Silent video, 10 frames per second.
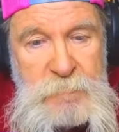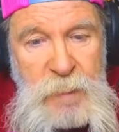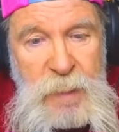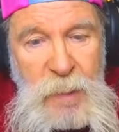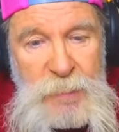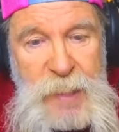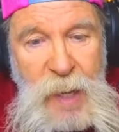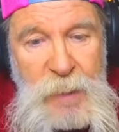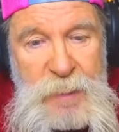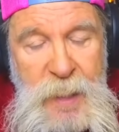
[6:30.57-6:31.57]
Because
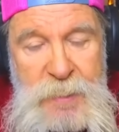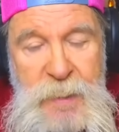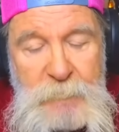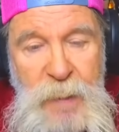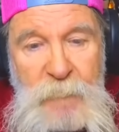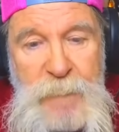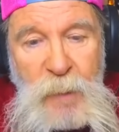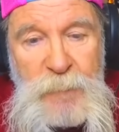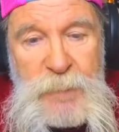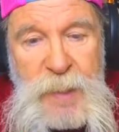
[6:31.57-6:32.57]
now he takes that bump
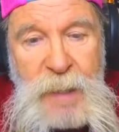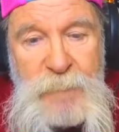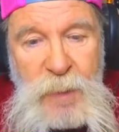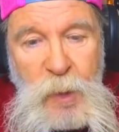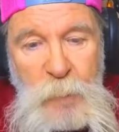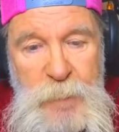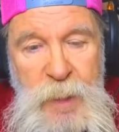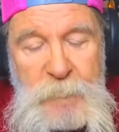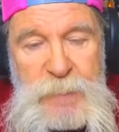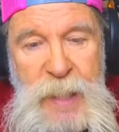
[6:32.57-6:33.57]
over the top rope, the
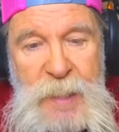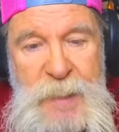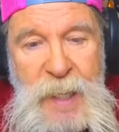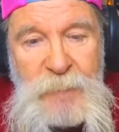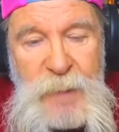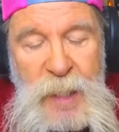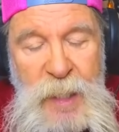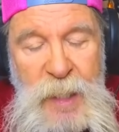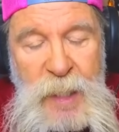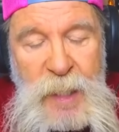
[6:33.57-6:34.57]
upside down thing
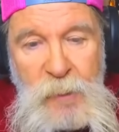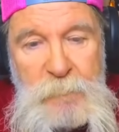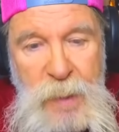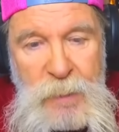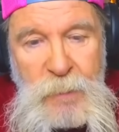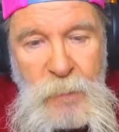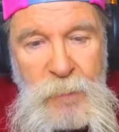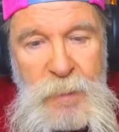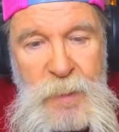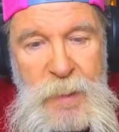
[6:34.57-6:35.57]
in the
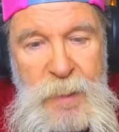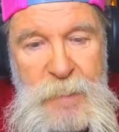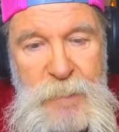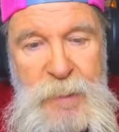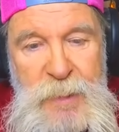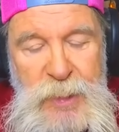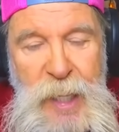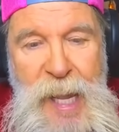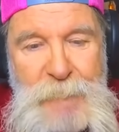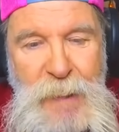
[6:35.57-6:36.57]
turnbuckle, then the
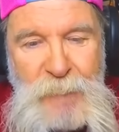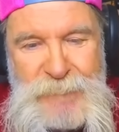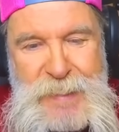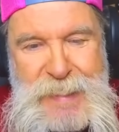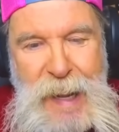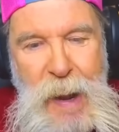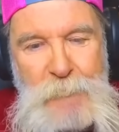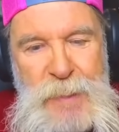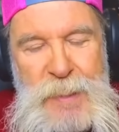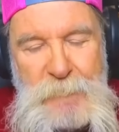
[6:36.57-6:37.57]
slam off the top,
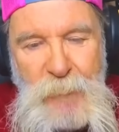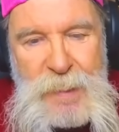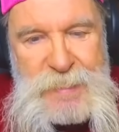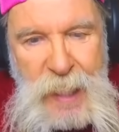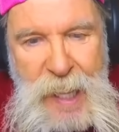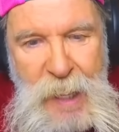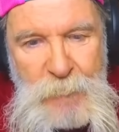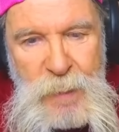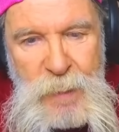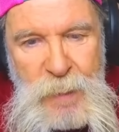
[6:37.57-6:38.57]
then the press
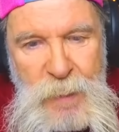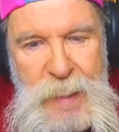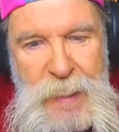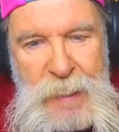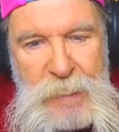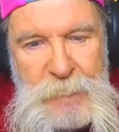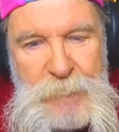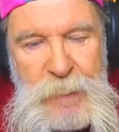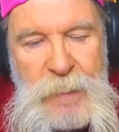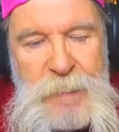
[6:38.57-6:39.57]
slam.
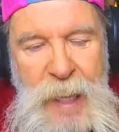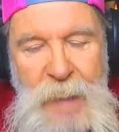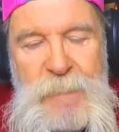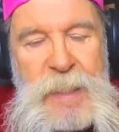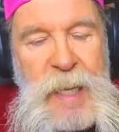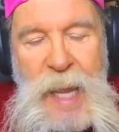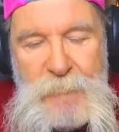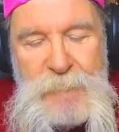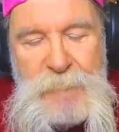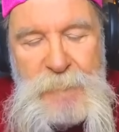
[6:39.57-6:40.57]
I mean, how
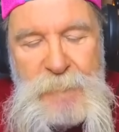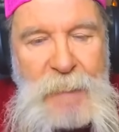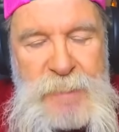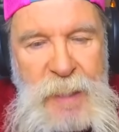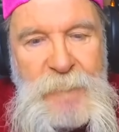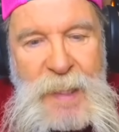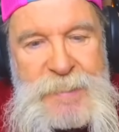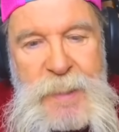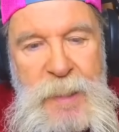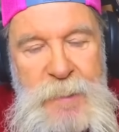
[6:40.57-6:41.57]
many times have I
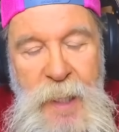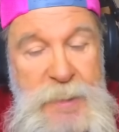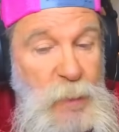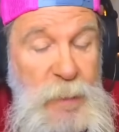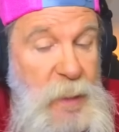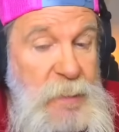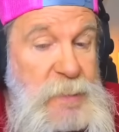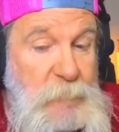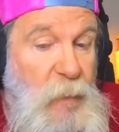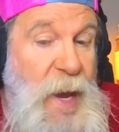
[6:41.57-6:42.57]
seen that? So it doesn't
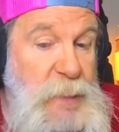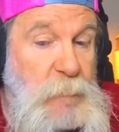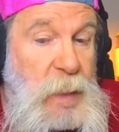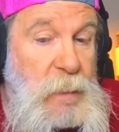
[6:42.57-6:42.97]
surprise me.